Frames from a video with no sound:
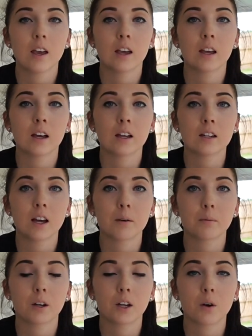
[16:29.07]
And
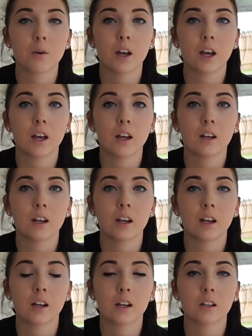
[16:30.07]
I'm going to go ahead
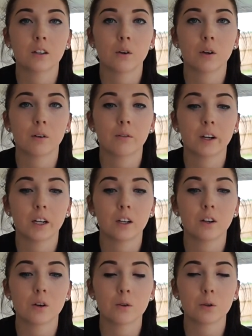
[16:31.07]
and go get ready
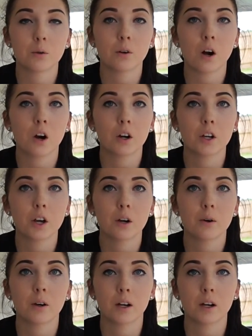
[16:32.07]
to go do cardio,